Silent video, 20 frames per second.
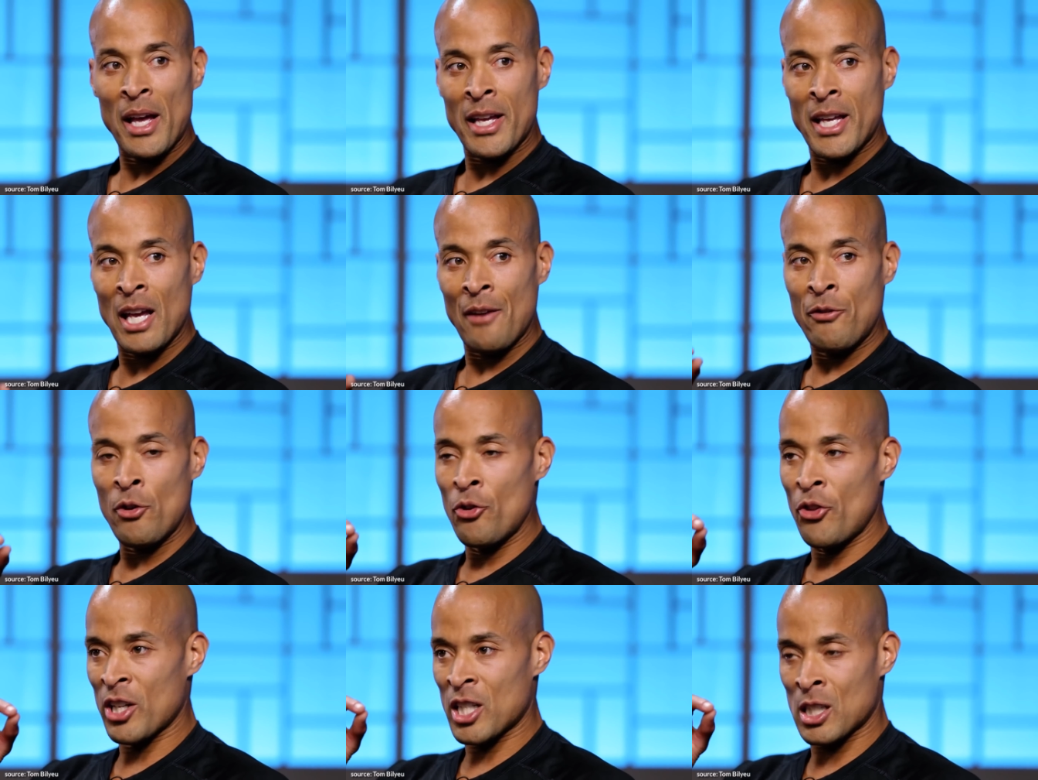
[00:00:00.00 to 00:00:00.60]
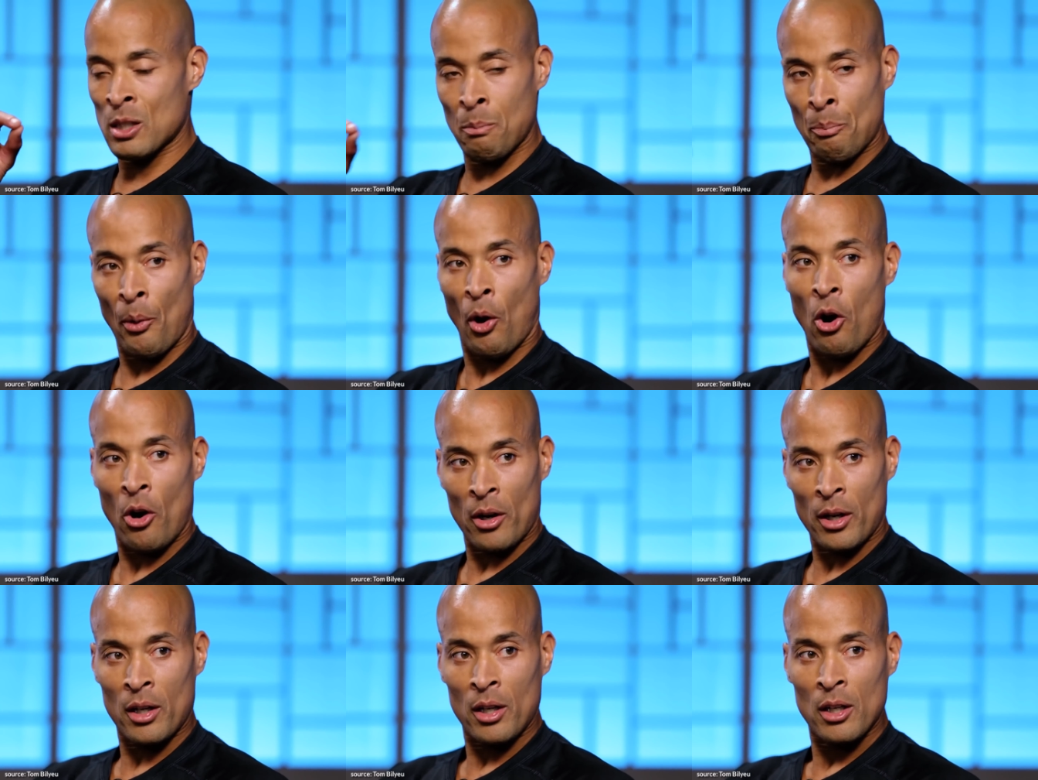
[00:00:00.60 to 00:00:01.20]
may give you the
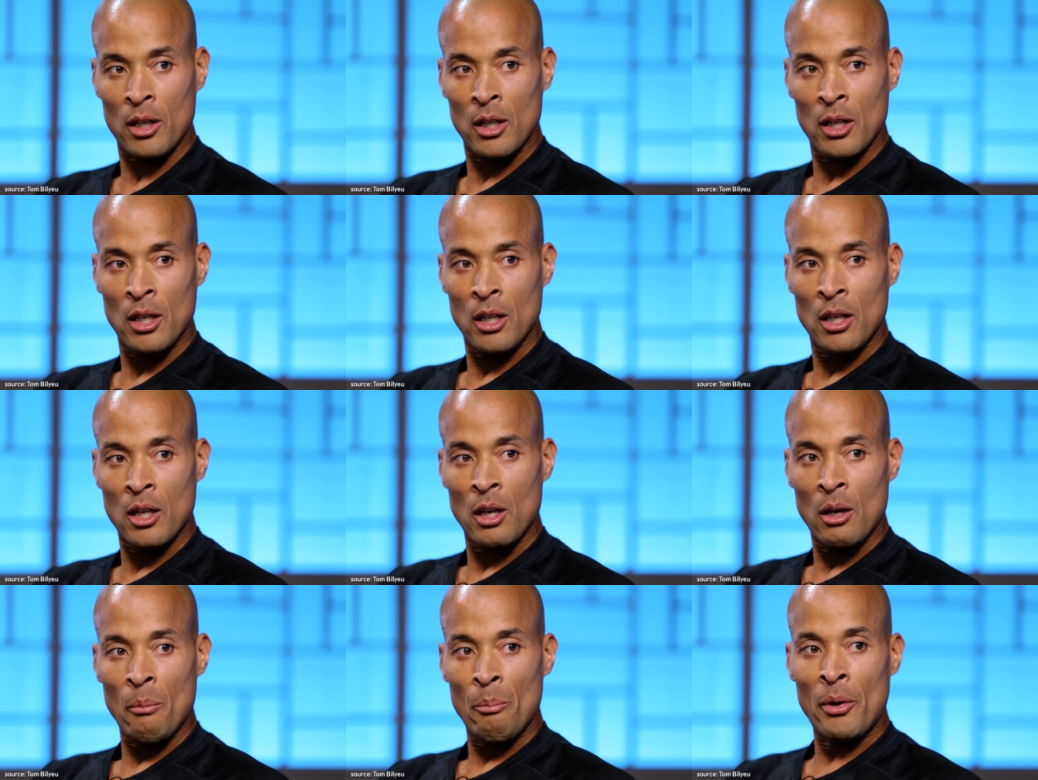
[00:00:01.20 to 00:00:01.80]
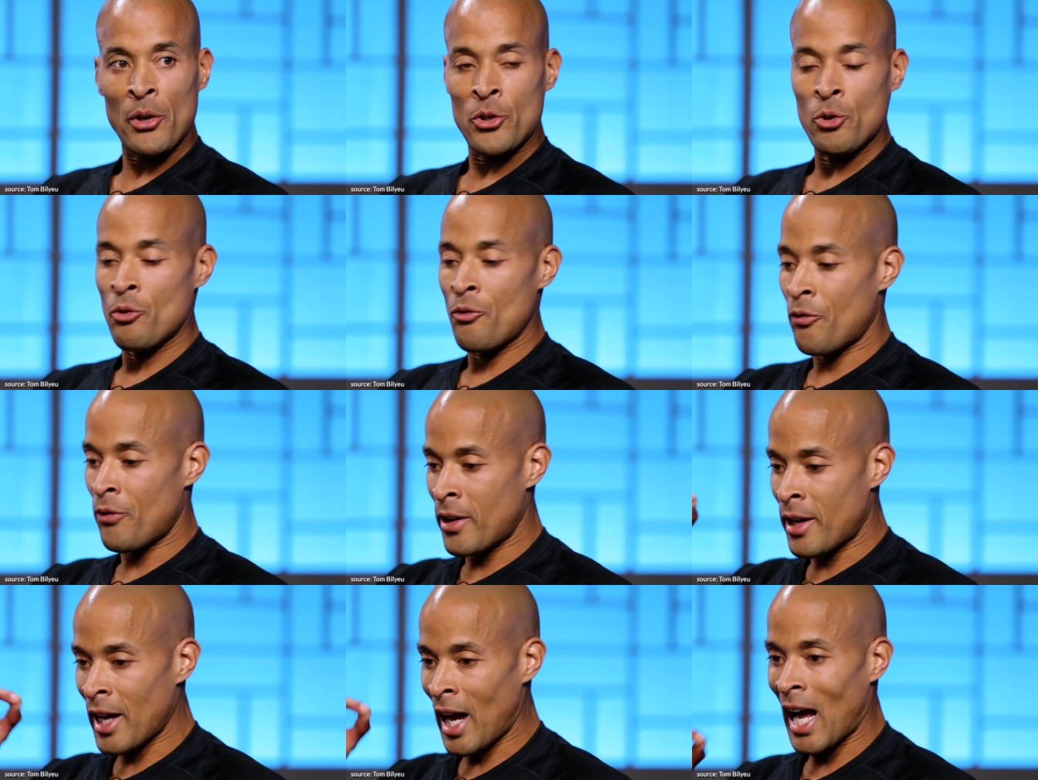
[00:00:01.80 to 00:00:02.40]
spark, but
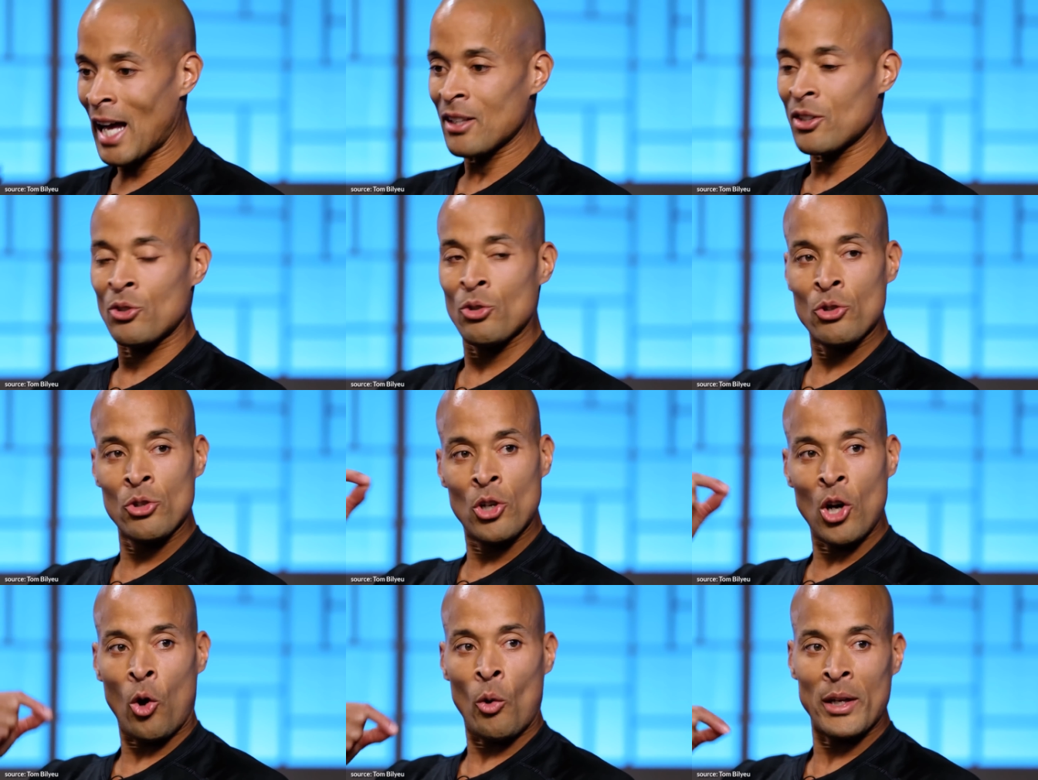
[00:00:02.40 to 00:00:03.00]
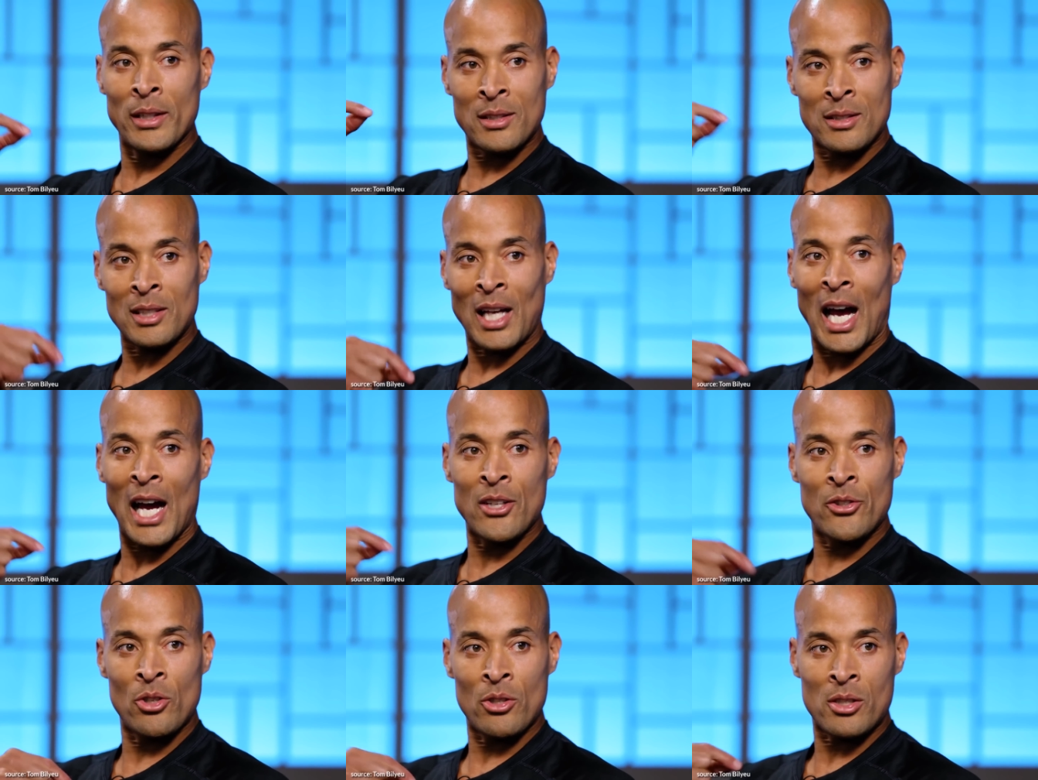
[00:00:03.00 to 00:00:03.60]
you've got to go
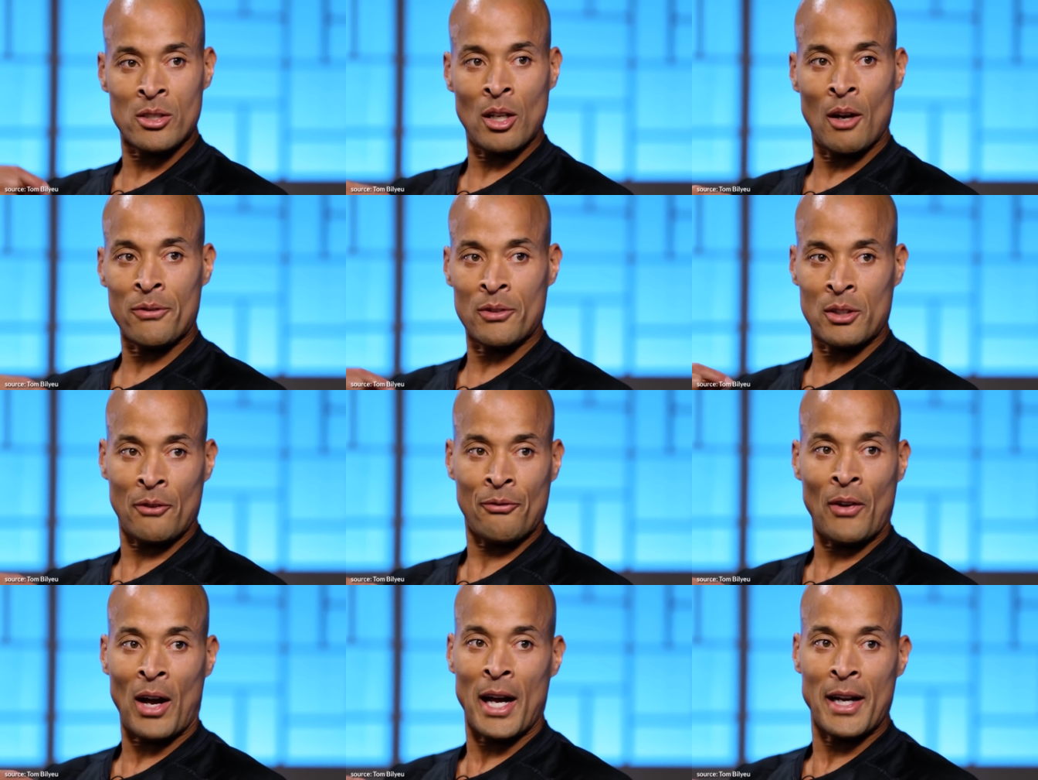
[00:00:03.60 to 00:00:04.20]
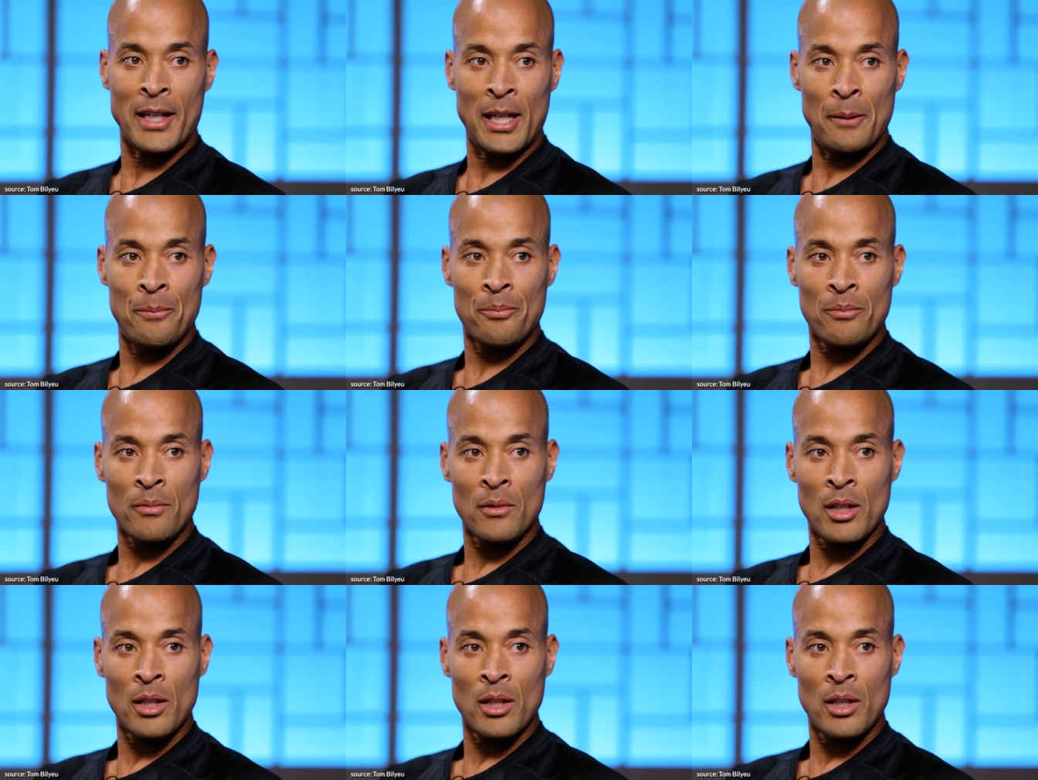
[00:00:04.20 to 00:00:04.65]
inside yourself to find it.